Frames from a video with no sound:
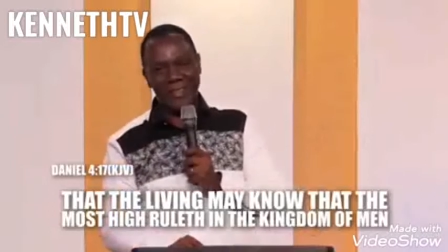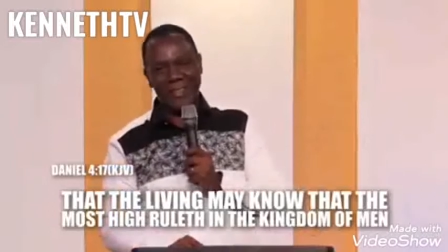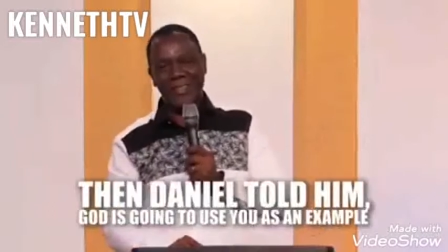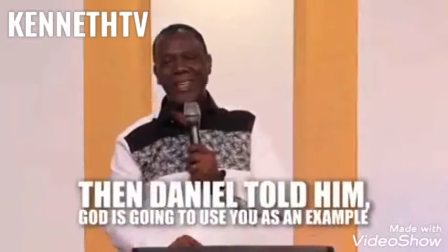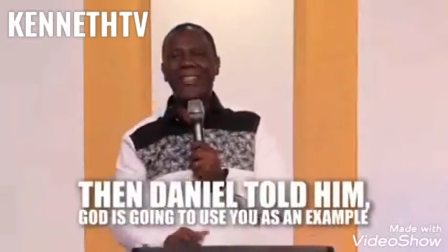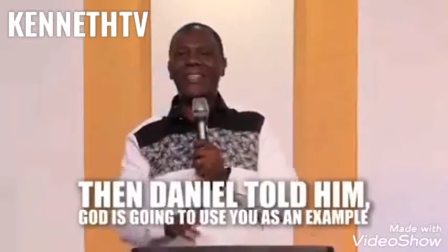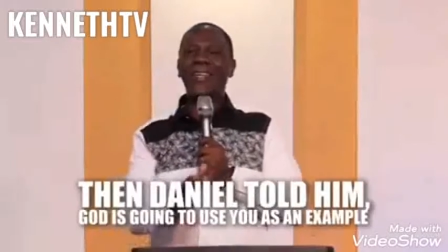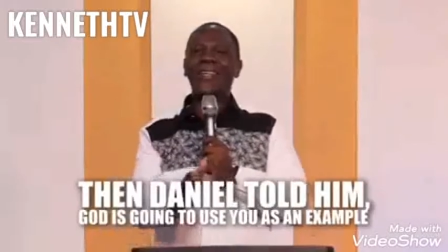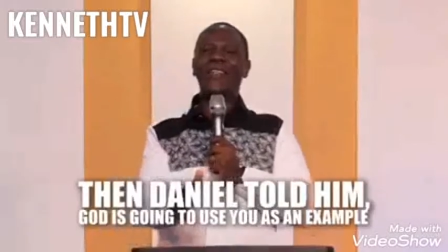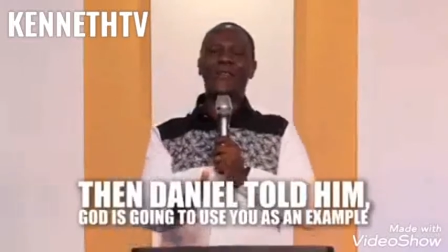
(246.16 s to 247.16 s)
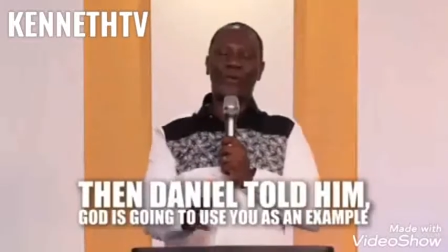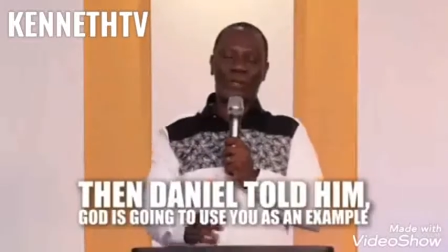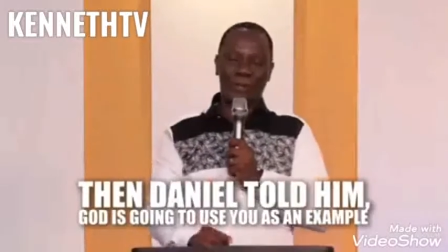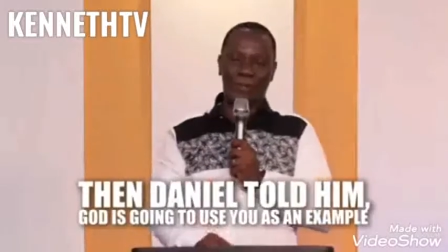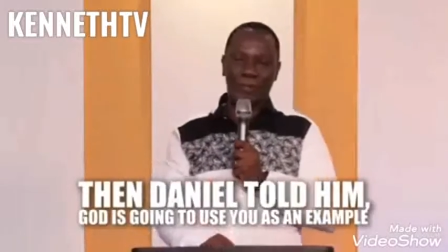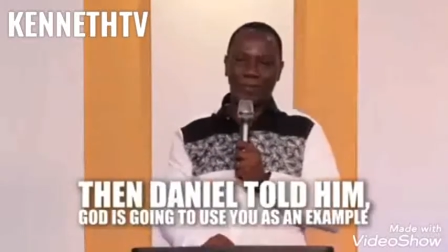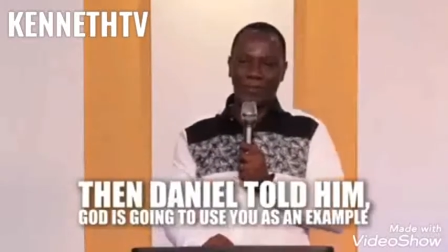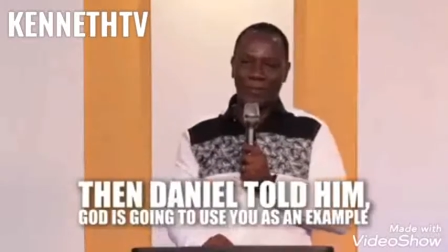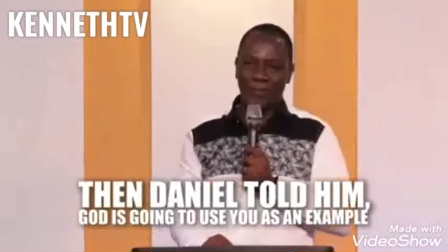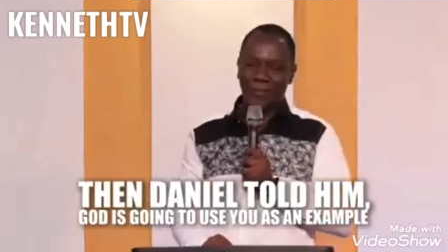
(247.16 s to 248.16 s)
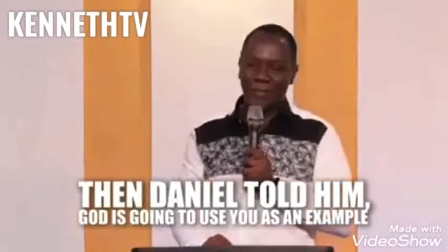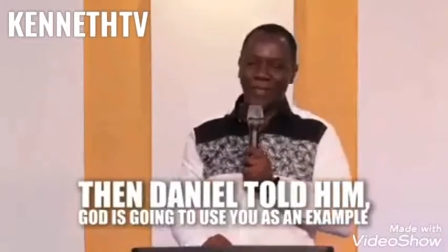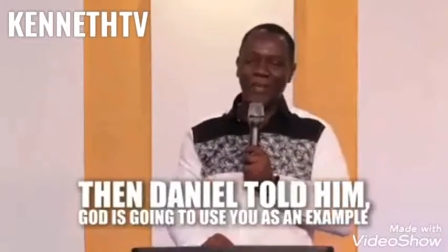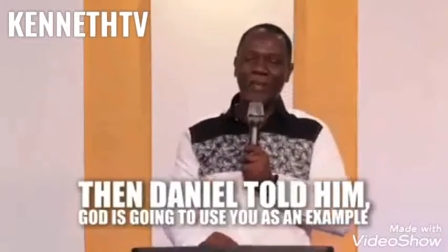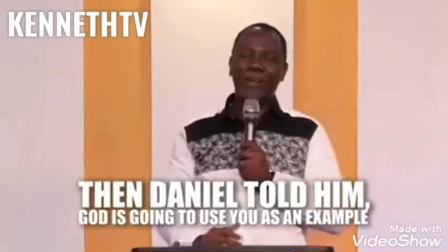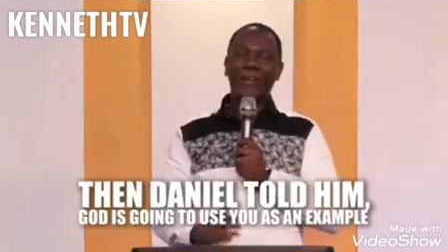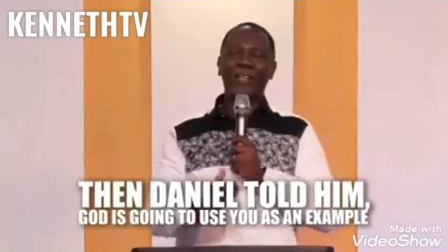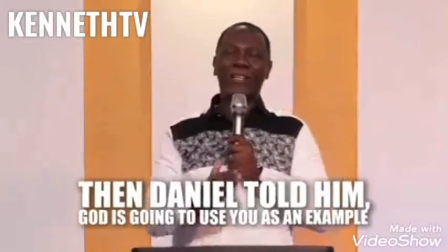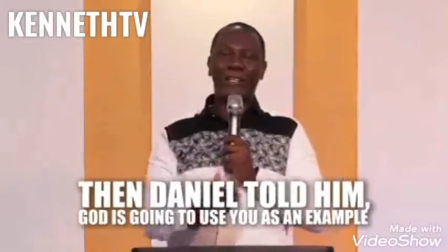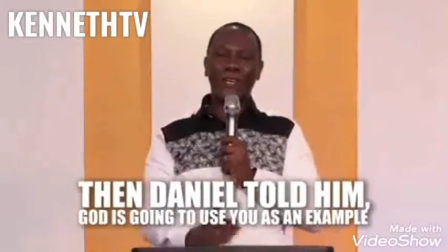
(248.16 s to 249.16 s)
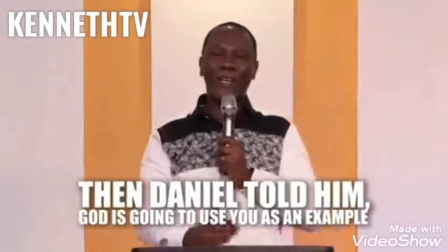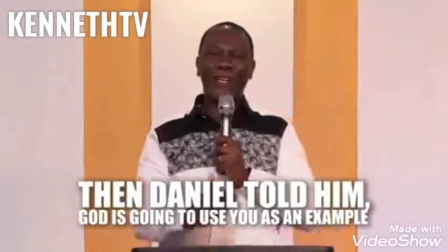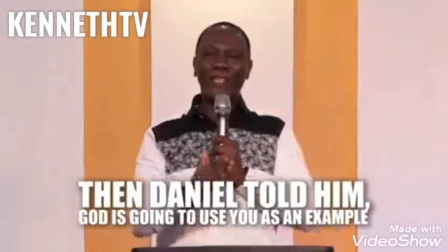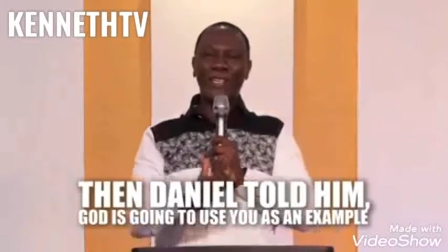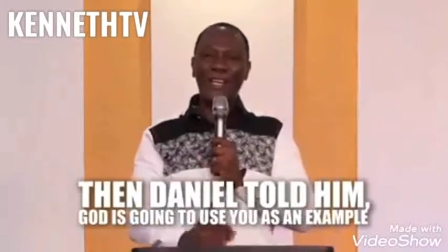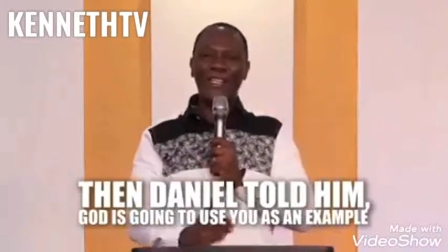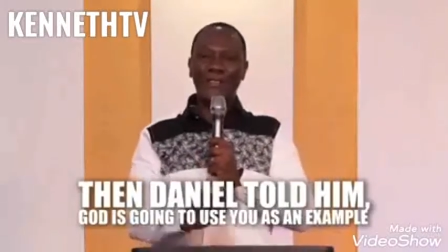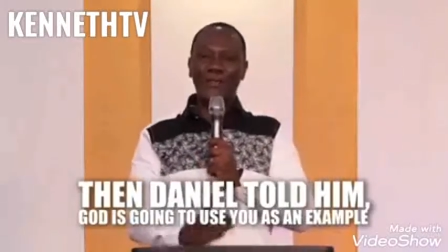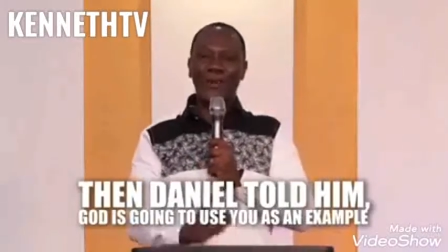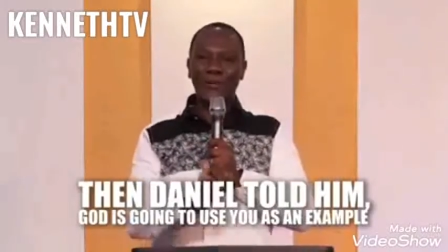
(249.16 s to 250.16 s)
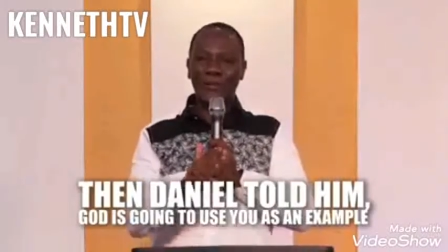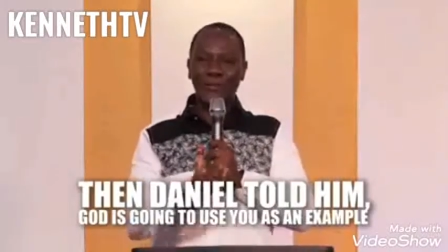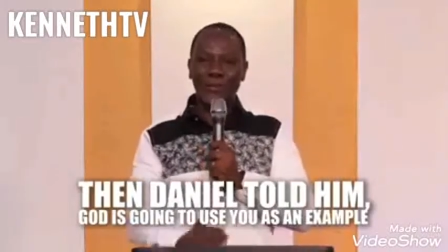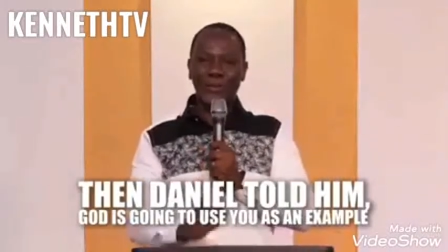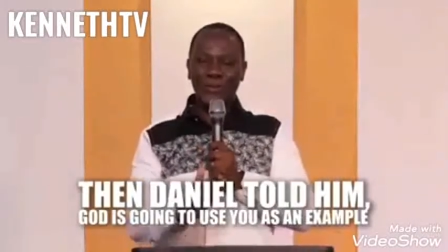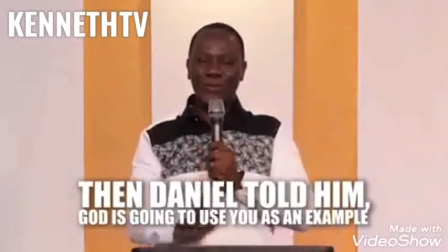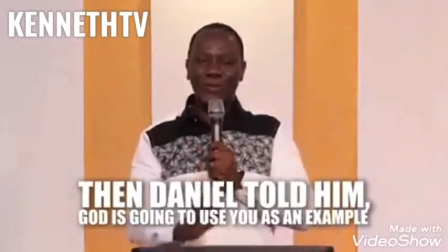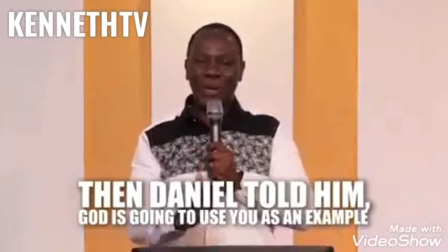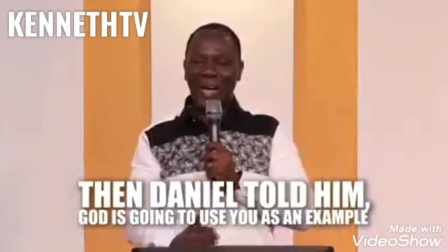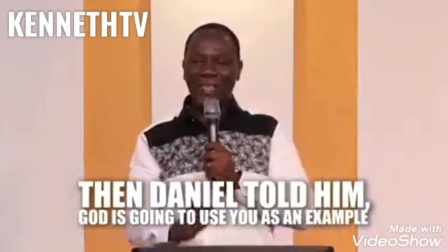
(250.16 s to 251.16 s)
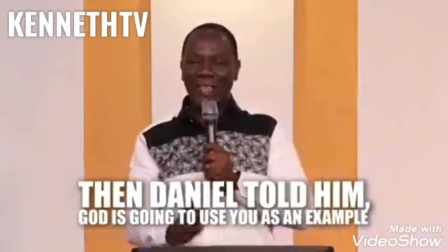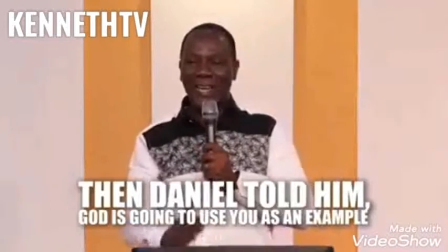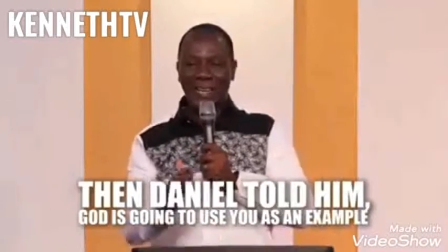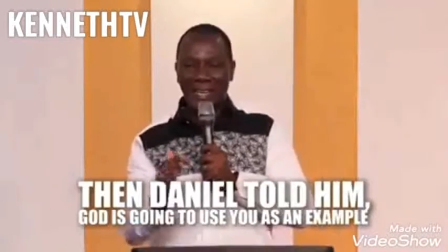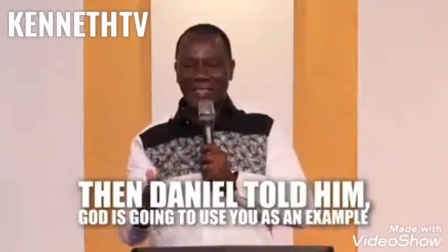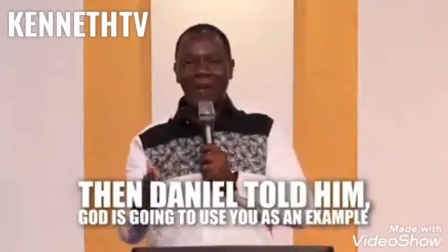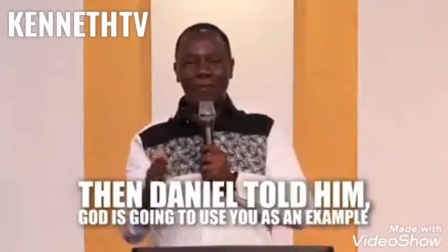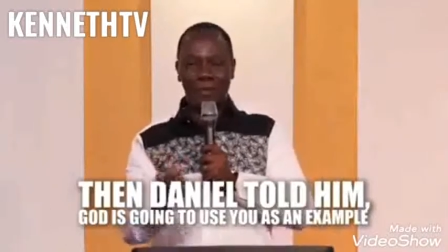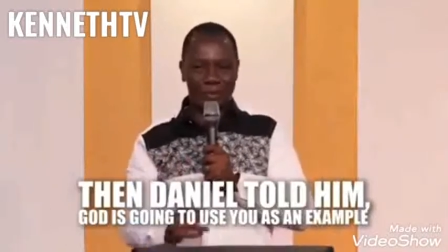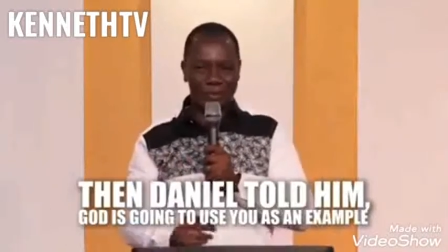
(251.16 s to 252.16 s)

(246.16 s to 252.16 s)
Then Daniel told him, God is going to use you as an example